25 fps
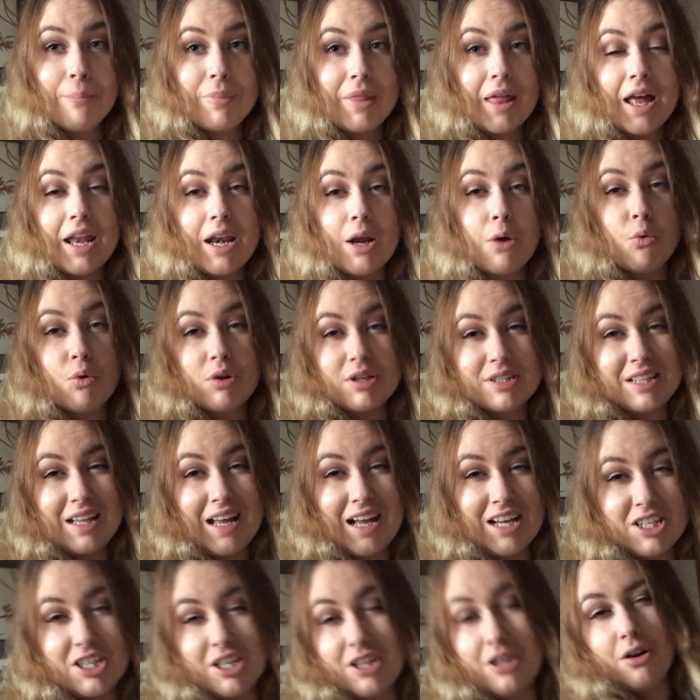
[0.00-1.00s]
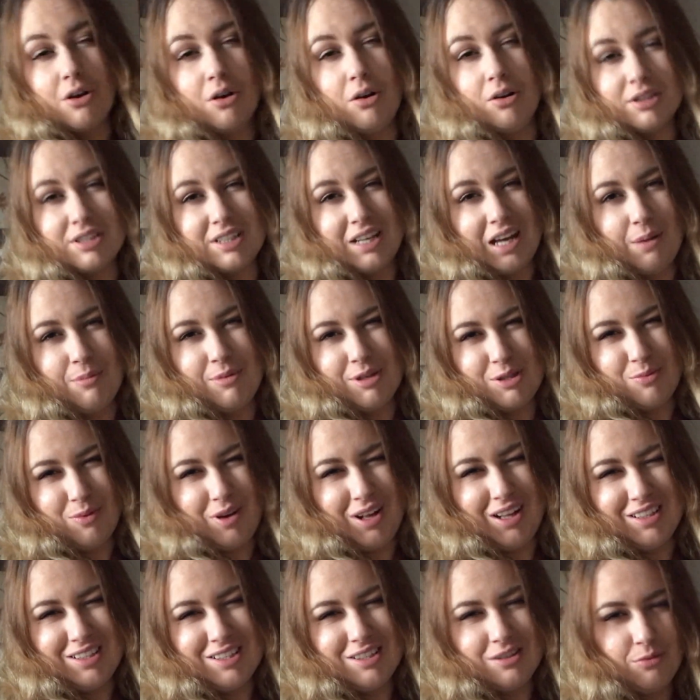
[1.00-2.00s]
And it was lashing the whole time as
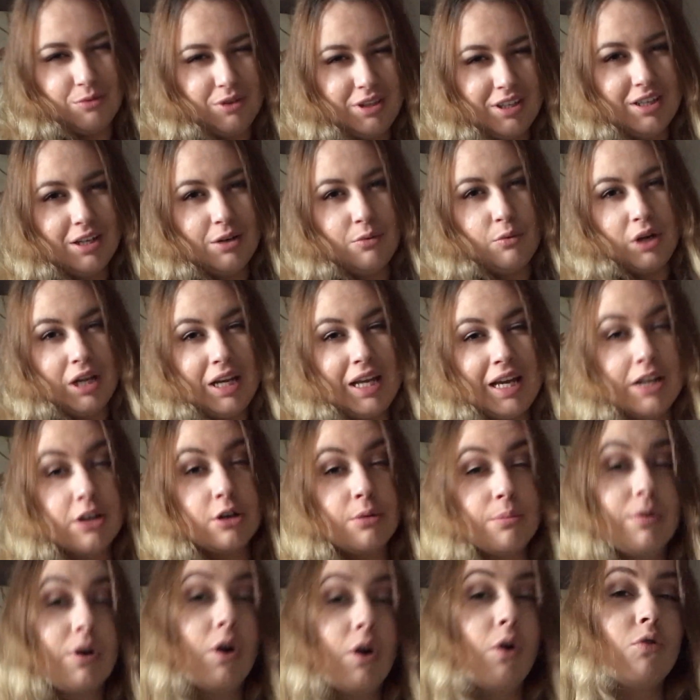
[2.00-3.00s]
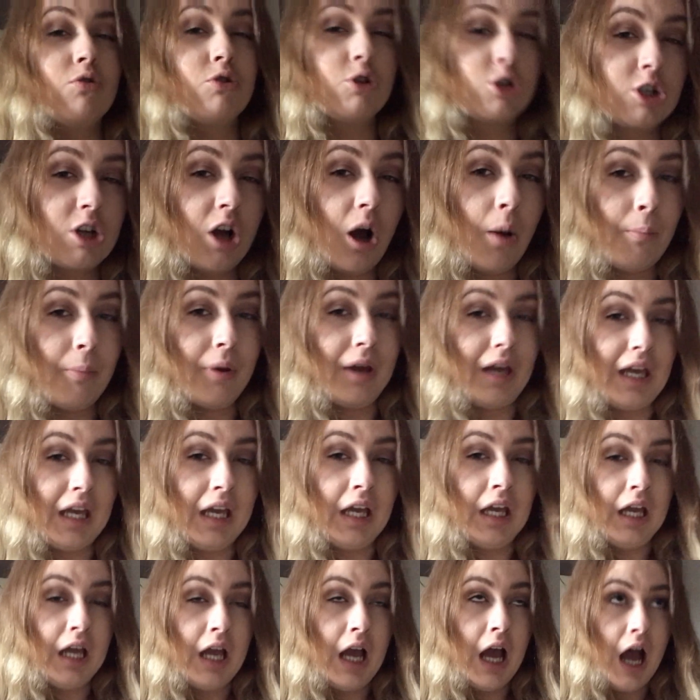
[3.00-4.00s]
well, so we didn't really end up going shopping.
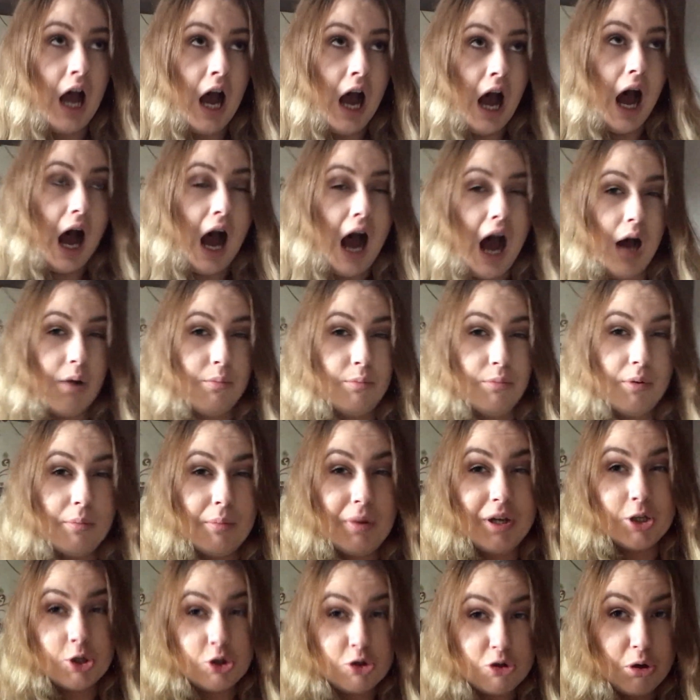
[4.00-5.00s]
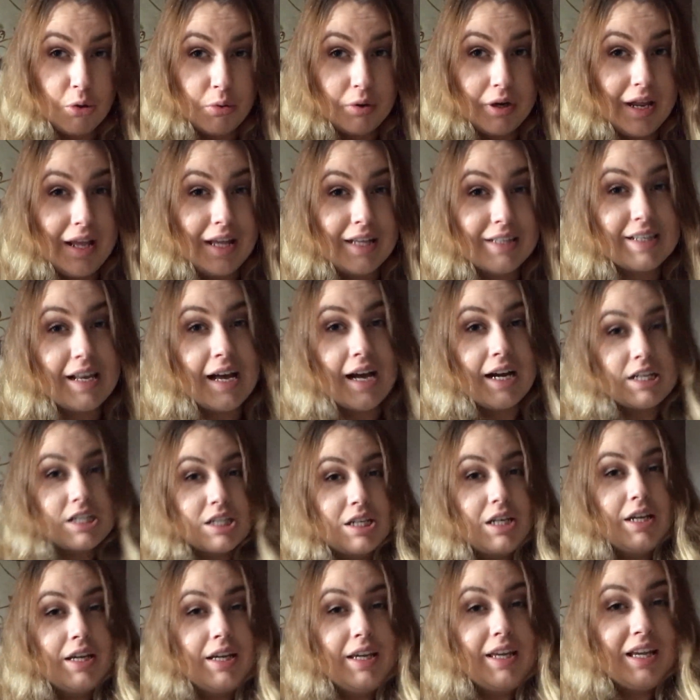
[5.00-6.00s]
Um, but my throat is
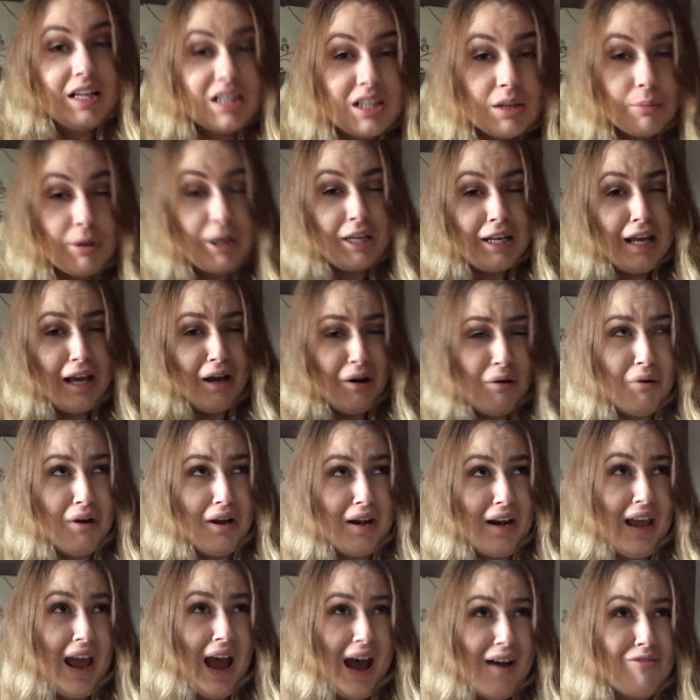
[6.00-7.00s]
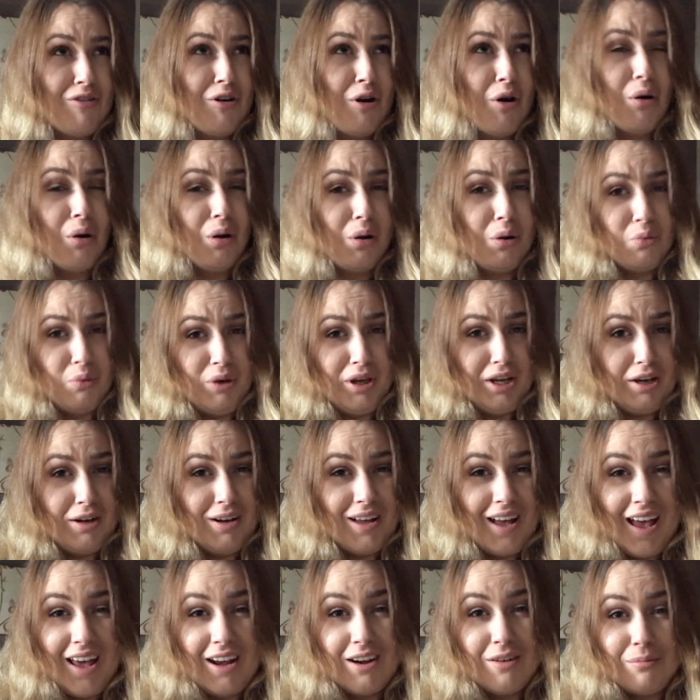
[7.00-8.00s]
actually killing me now and I have a whole week
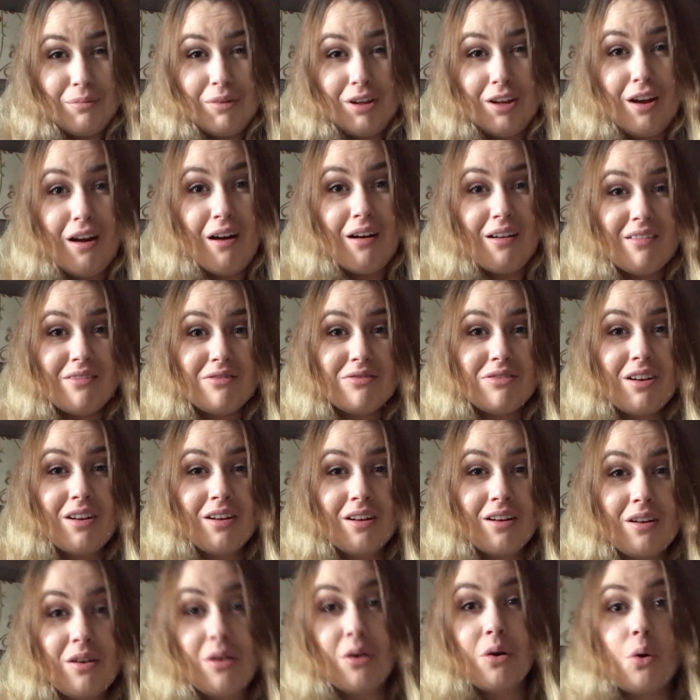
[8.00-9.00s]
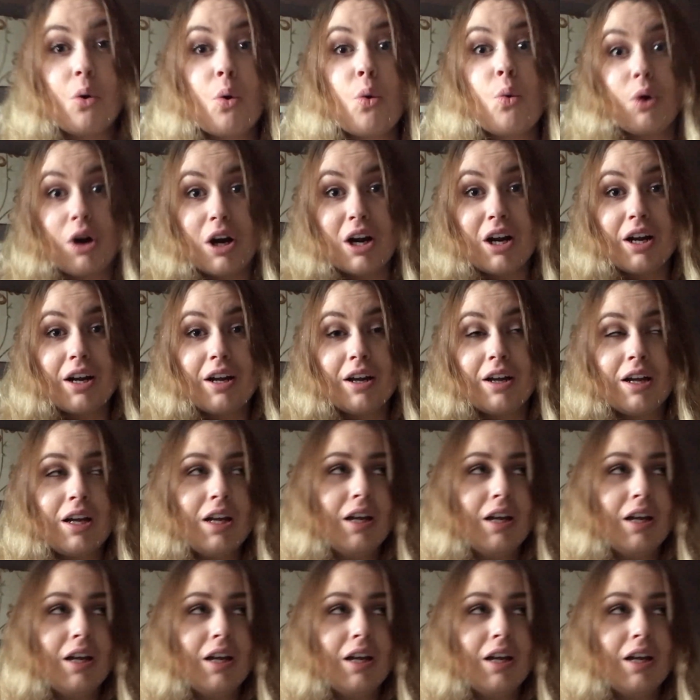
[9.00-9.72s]
ahead of me of work.